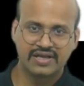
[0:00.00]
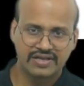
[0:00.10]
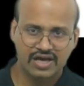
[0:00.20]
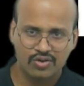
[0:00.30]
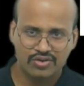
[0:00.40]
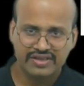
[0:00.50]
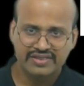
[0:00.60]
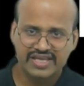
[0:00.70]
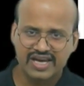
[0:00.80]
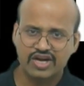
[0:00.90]
Now,
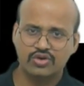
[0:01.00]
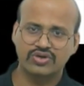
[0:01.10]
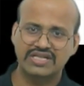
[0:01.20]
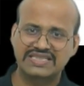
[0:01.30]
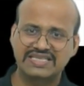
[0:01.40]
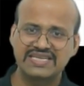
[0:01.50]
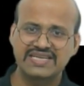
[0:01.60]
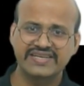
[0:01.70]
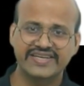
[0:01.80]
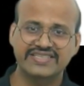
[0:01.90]
there are total
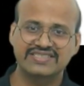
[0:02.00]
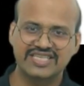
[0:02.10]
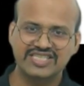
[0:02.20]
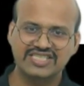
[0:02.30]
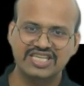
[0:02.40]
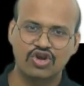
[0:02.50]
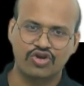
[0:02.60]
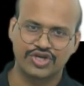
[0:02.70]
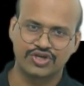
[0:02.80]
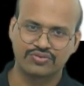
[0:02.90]
360
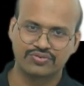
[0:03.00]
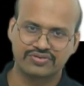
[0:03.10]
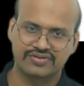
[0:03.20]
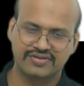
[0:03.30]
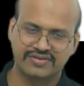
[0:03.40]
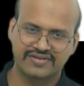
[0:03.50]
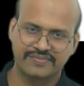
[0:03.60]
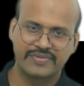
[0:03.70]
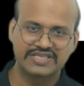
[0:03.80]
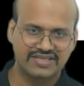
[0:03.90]
longitudes,
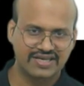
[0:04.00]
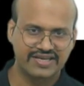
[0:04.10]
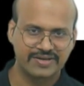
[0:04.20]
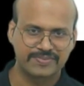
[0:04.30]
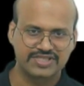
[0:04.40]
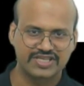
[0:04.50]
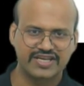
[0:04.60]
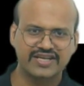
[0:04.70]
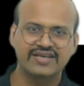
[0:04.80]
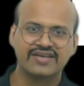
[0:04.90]
basically
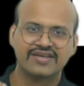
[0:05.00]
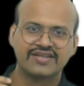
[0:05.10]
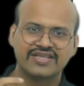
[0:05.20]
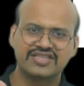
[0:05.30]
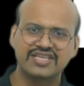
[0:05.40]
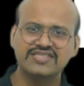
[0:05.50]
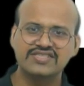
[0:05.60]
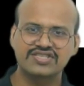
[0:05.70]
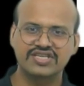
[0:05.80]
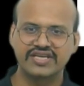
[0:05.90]
representing the
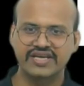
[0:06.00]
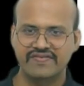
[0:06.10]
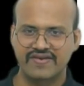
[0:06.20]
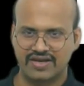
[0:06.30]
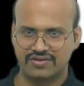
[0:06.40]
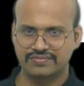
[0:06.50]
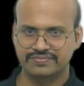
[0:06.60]
360 degree value.